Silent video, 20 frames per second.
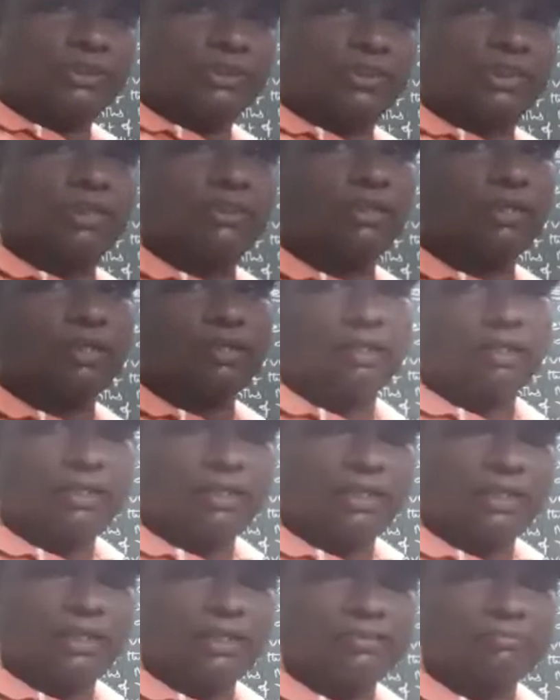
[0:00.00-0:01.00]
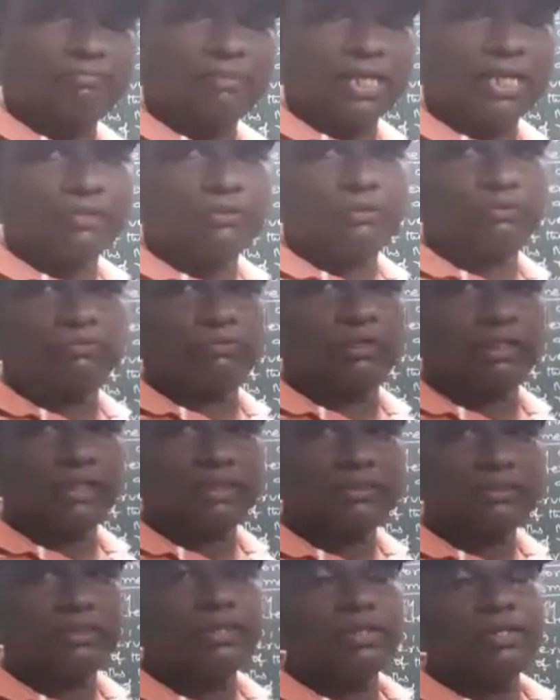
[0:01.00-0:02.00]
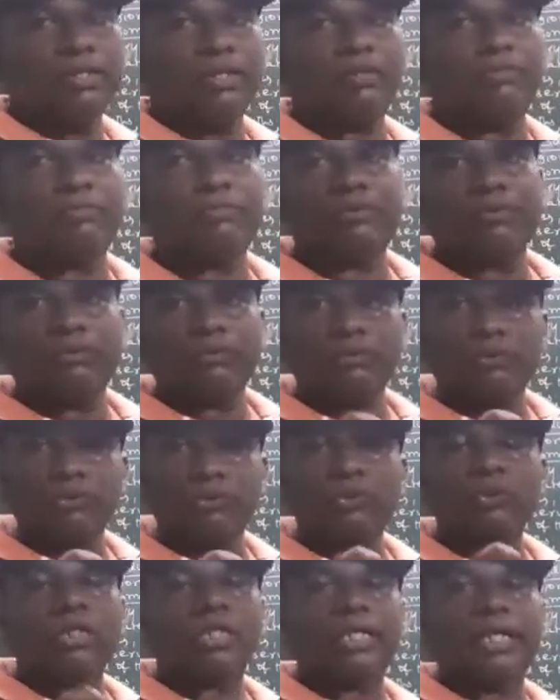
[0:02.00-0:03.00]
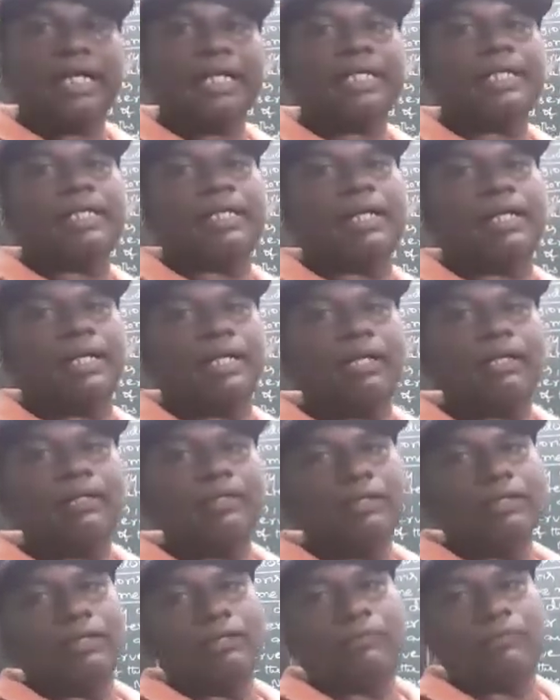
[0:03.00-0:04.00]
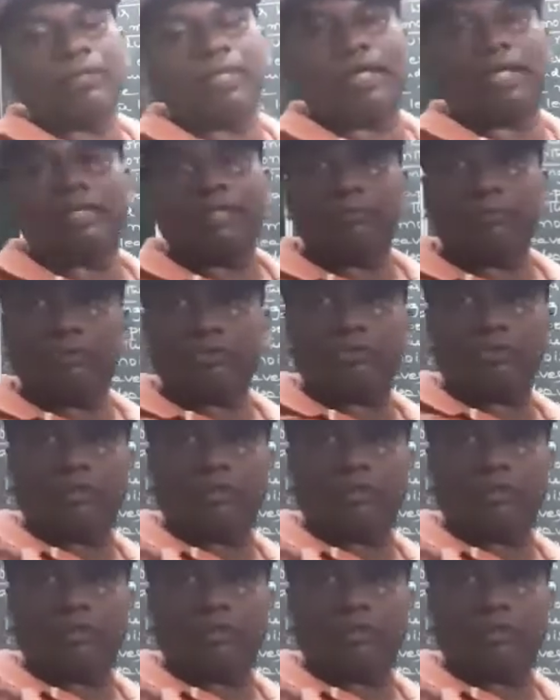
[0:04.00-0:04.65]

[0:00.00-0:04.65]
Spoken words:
trees are called as mangrove forest. If you go to the Kakinada, we are able to